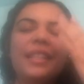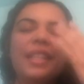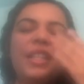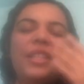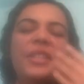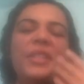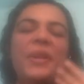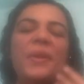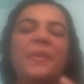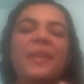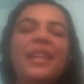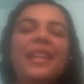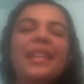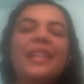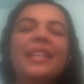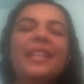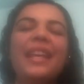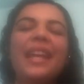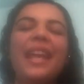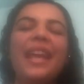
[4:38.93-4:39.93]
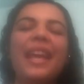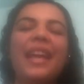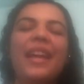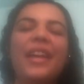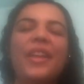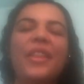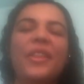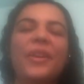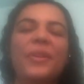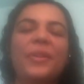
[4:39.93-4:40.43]
So
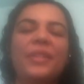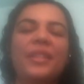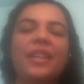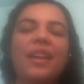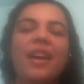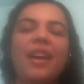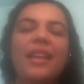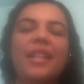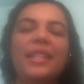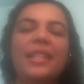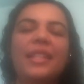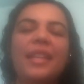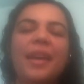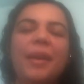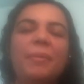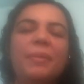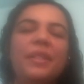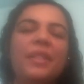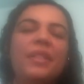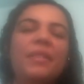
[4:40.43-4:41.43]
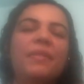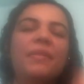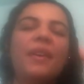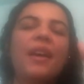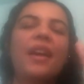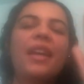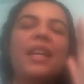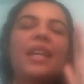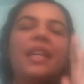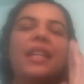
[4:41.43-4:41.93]
inhale those concepts,
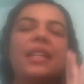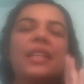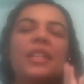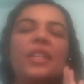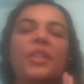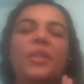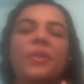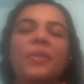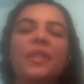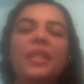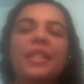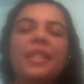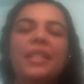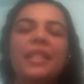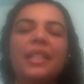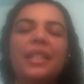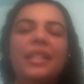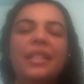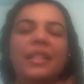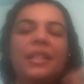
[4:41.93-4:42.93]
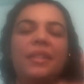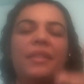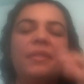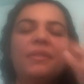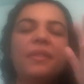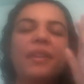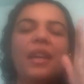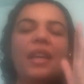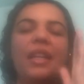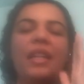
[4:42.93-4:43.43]
divine unity,
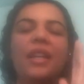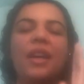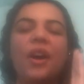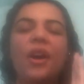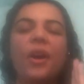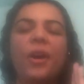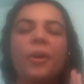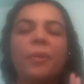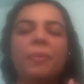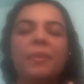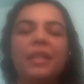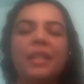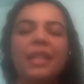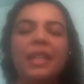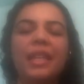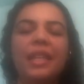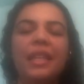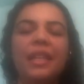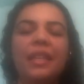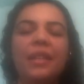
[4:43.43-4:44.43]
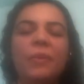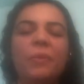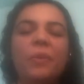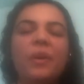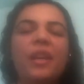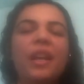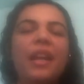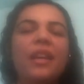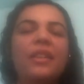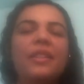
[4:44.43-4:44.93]
divine harmony.
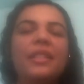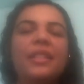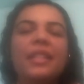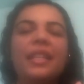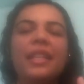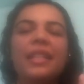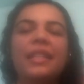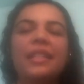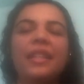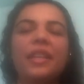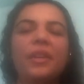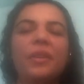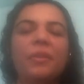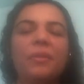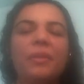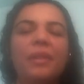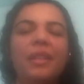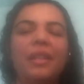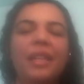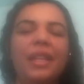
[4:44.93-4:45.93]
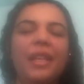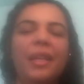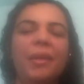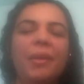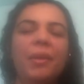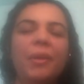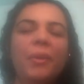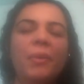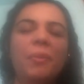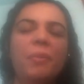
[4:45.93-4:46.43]
What else is there
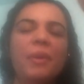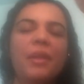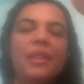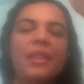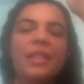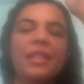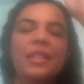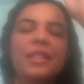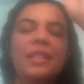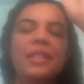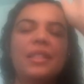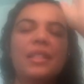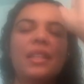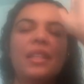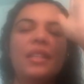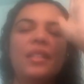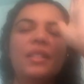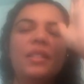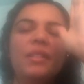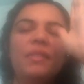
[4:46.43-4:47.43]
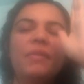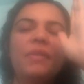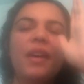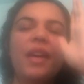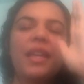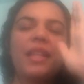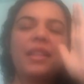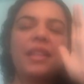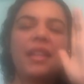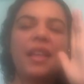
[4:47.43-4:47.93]
really but this
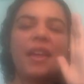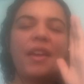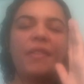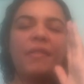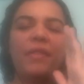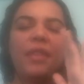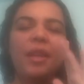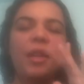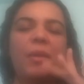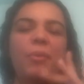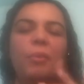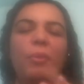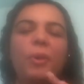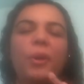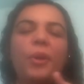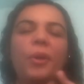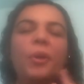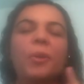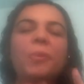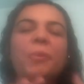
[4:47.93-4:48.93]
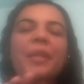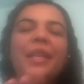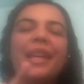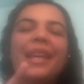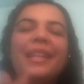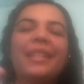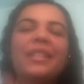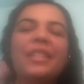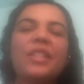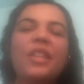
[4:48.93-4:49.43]
divine love that
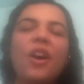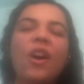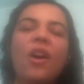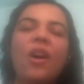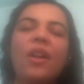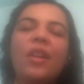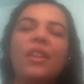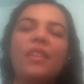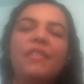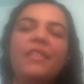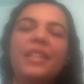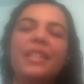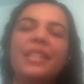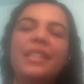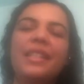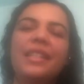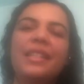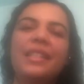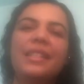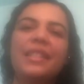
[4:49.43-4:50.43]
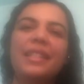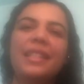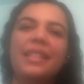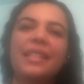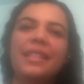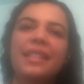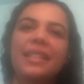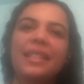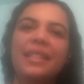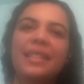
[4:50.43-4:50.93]
permeates all of
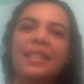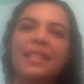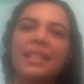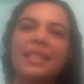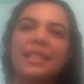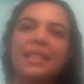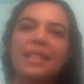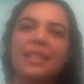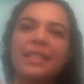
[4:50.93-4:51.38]
existence?